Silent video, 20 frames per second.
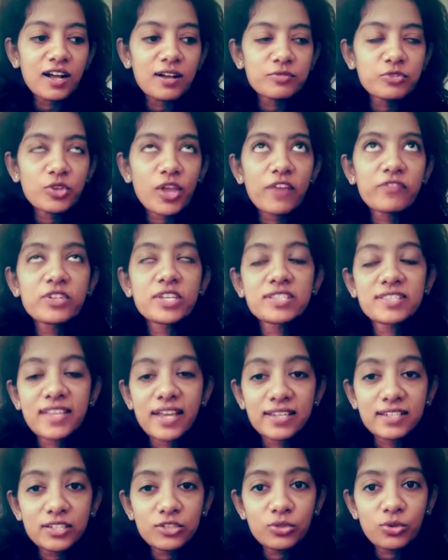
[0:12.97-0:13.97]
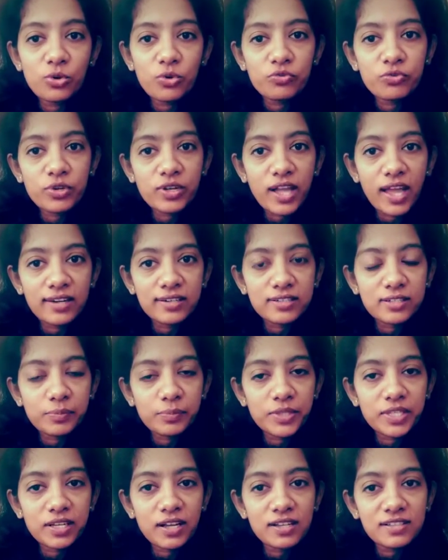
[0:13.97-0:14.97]
So I've decided to go for Canada
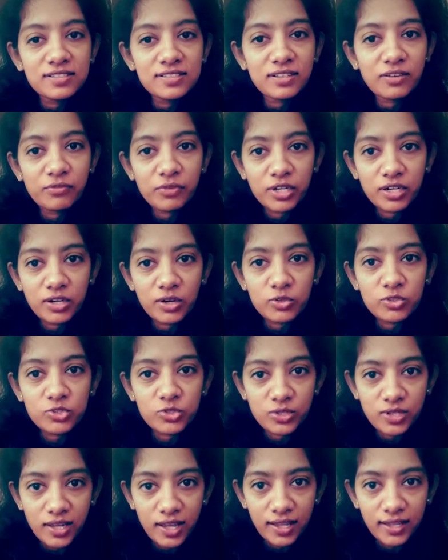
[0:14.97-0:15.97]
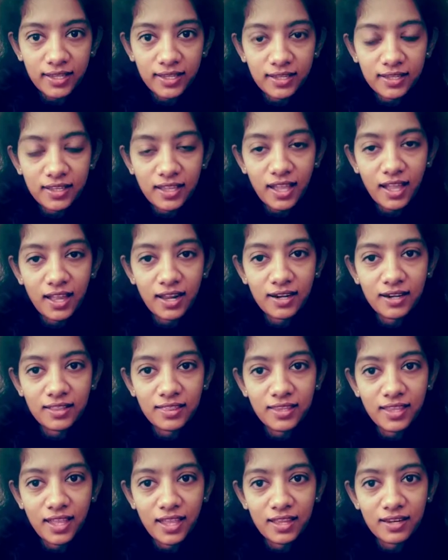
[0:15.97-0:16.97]
PR somewhere around July, and
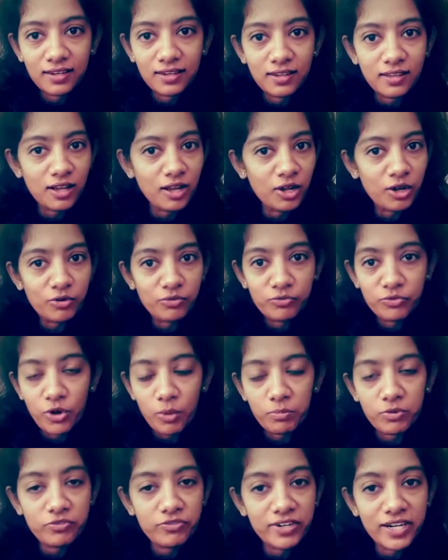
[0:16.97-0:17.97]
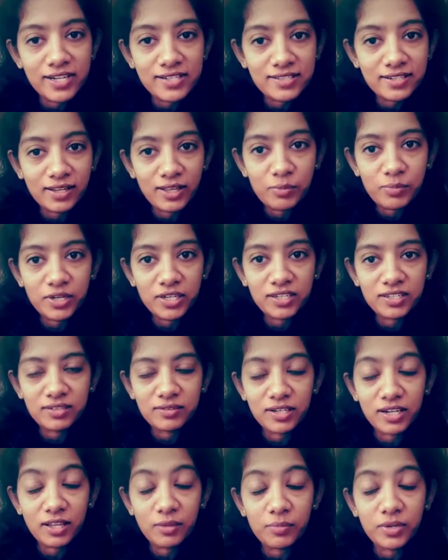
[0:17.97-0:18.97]
then from a friend's
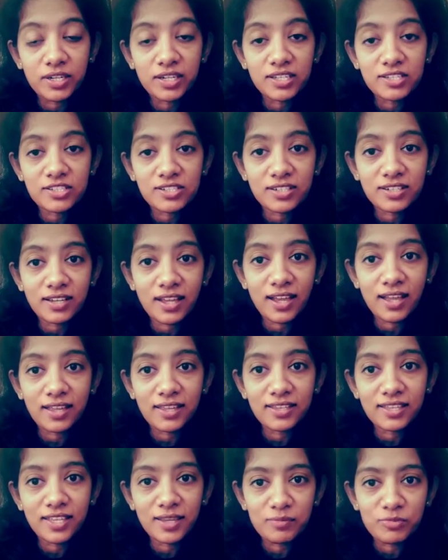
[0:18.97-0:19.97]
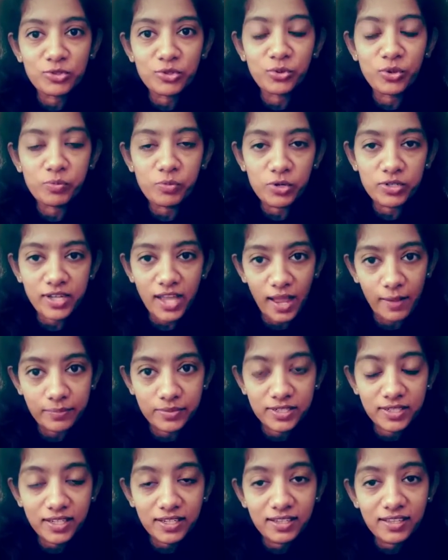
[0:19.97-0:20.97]
recommendation I came to know about
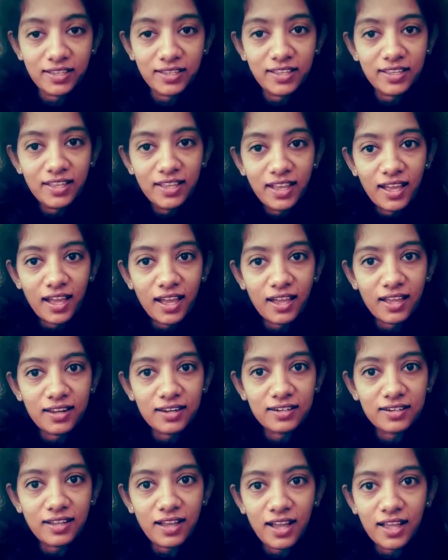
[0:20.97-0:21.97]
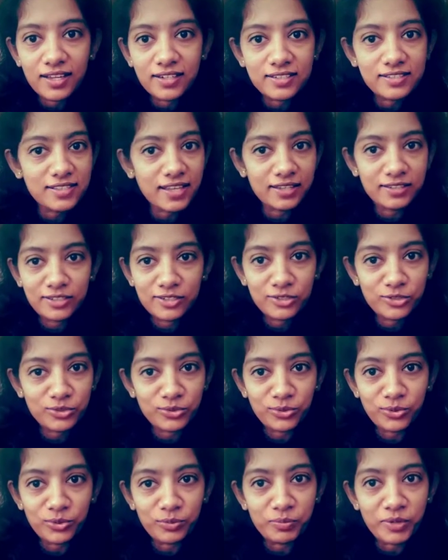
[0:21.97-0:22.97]
Aptech and I decided
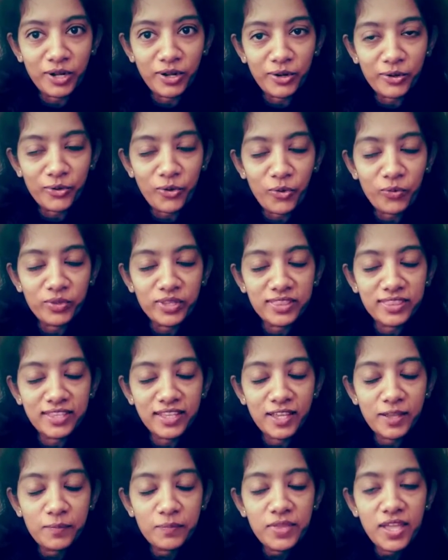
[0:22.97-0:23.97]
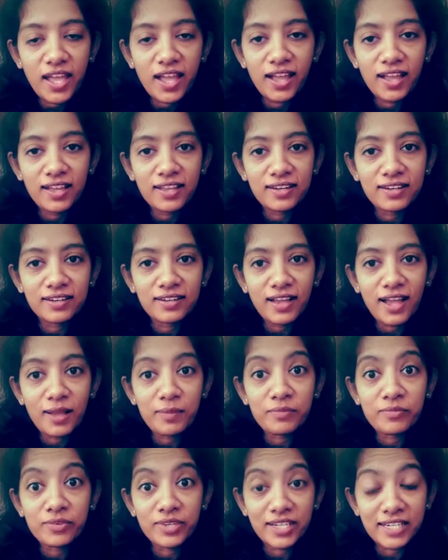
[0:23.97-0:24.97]
to go with them, and
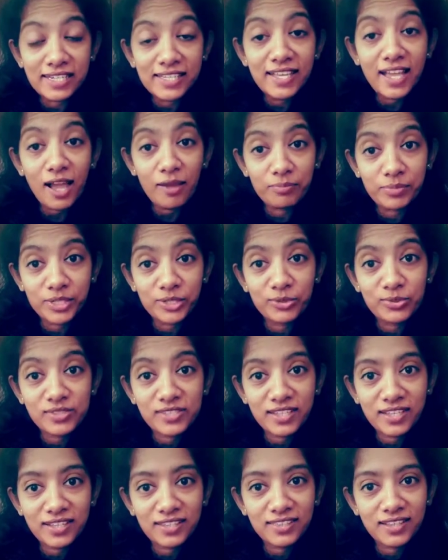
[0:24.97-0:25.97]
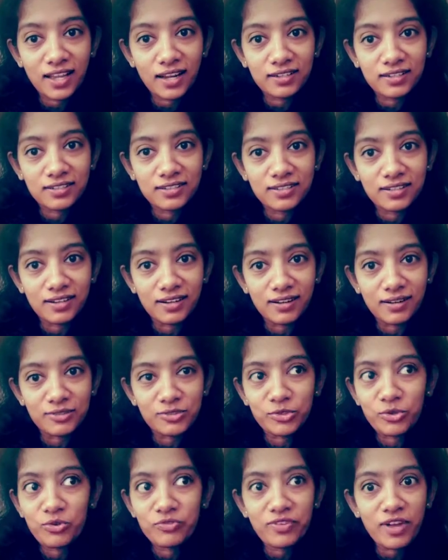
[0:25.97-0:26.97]
I'm really happy to say that
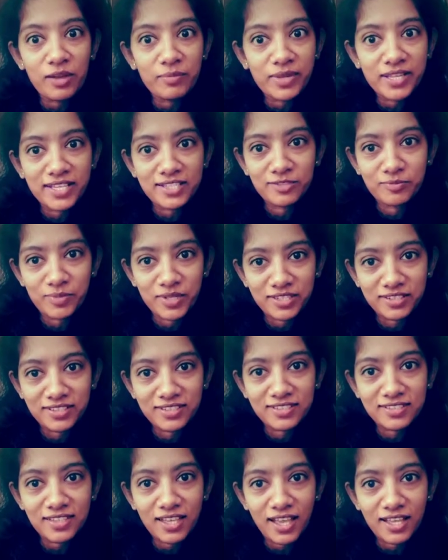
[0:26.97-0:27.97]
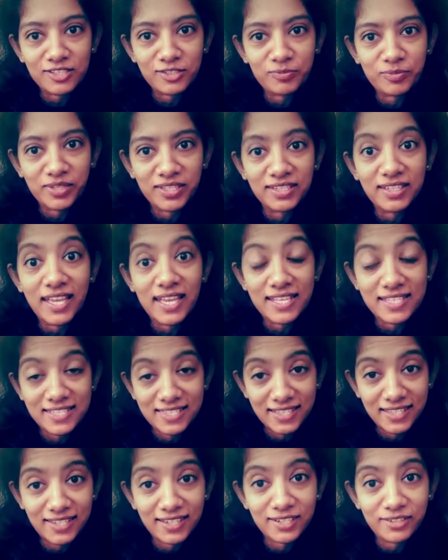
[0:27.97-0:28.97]
so far my experience has been
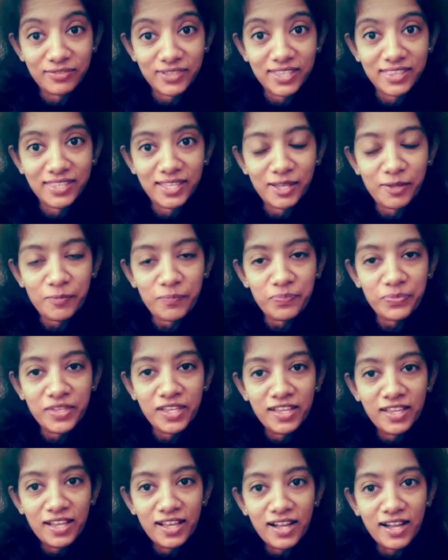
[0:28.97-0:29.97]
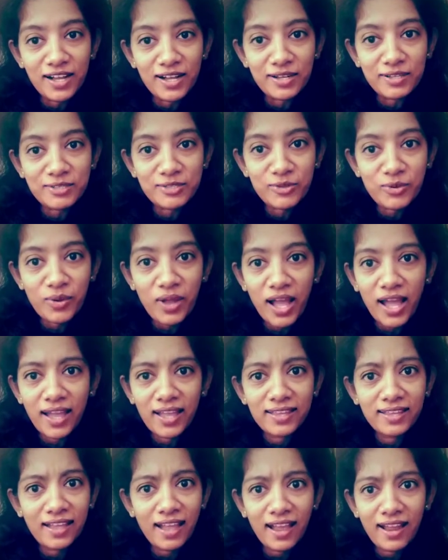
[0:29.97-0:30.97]
excellent with them. So
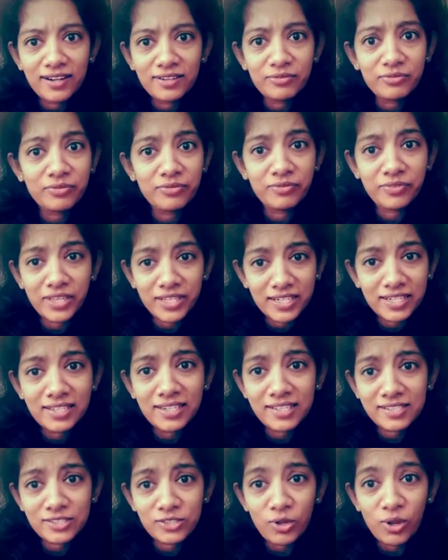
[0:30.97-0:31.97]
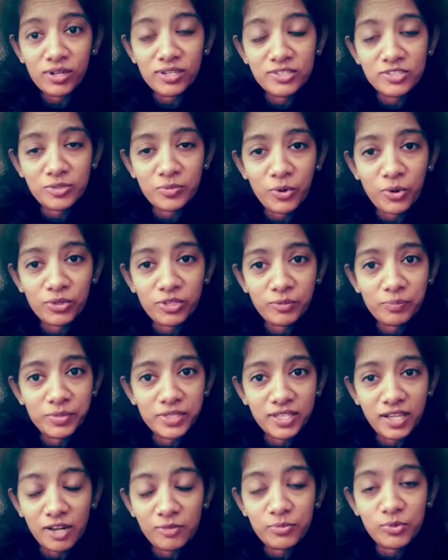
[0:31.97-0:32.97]
I had very less knowledge about the
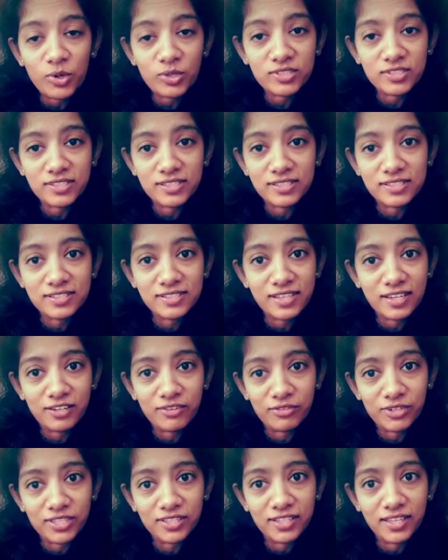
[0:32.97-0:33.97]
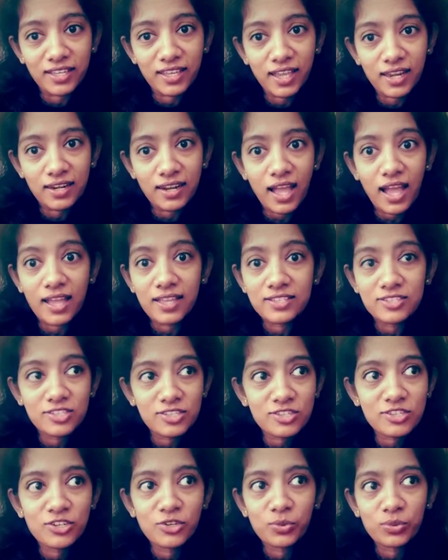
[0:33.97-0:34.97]
PR process and everything, and I
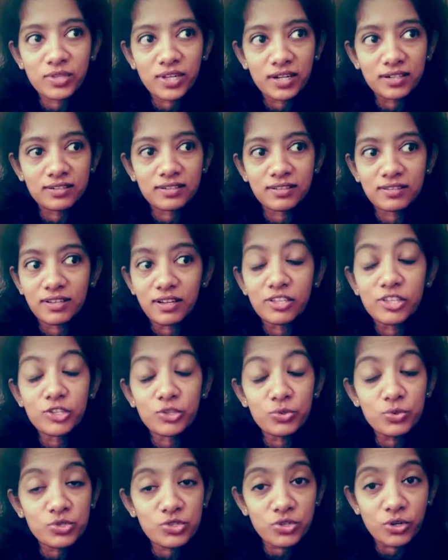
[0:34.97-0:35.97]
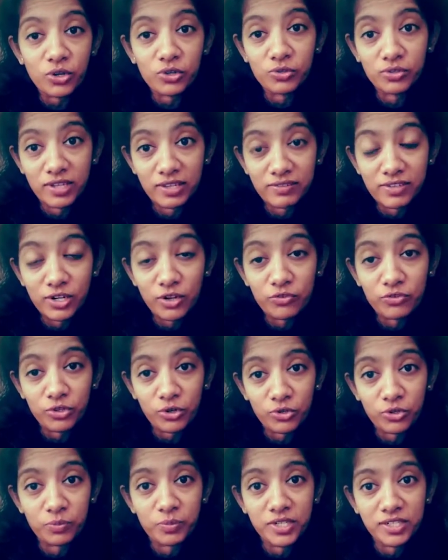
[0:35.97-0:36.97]
just knew that a huge level of
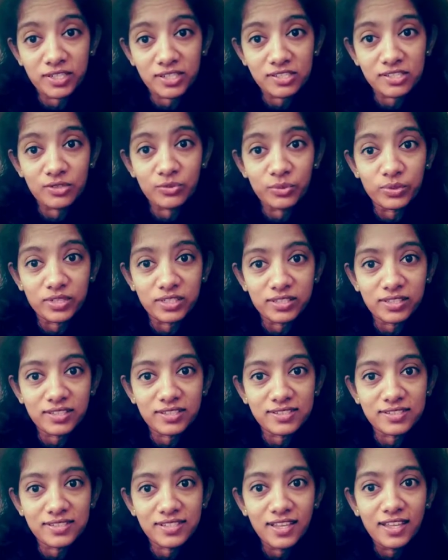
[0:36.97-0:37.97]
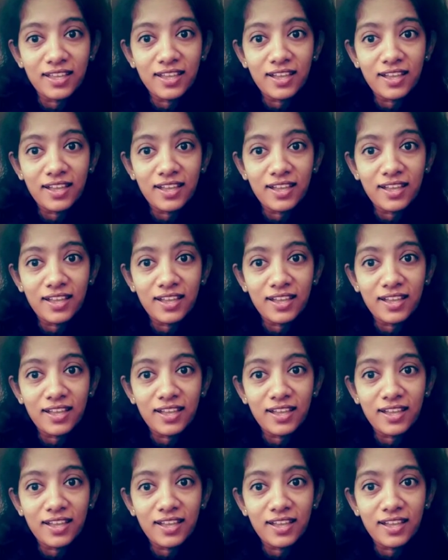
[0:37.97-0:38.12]
documentation work is